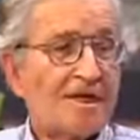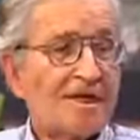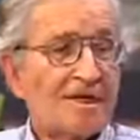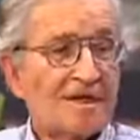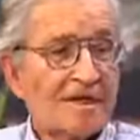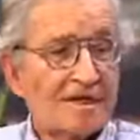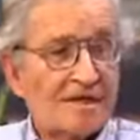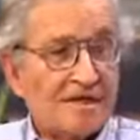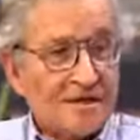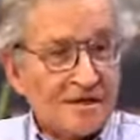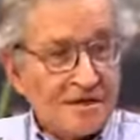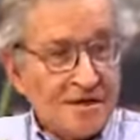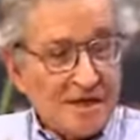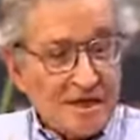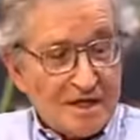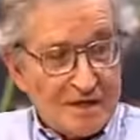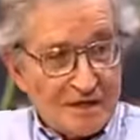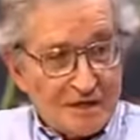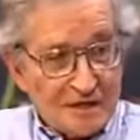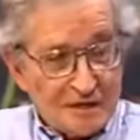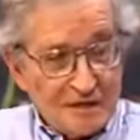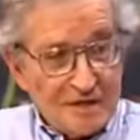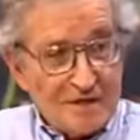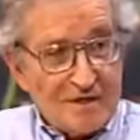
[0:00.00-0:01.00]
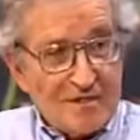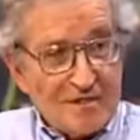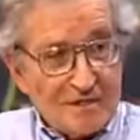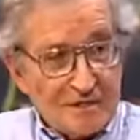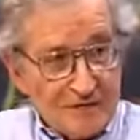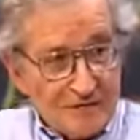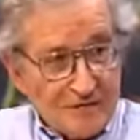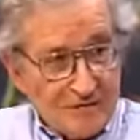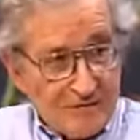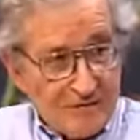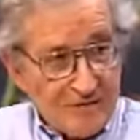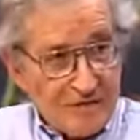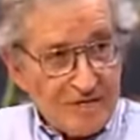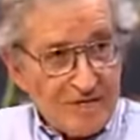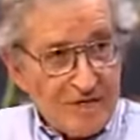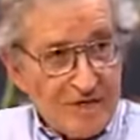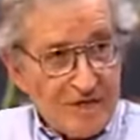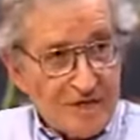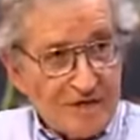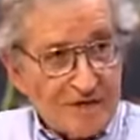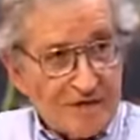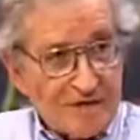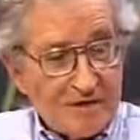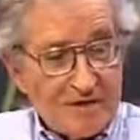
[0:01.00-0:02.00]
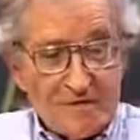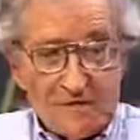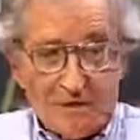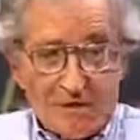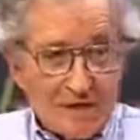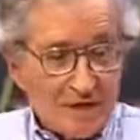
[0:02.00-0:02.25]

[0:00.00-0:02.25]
That's the first few months,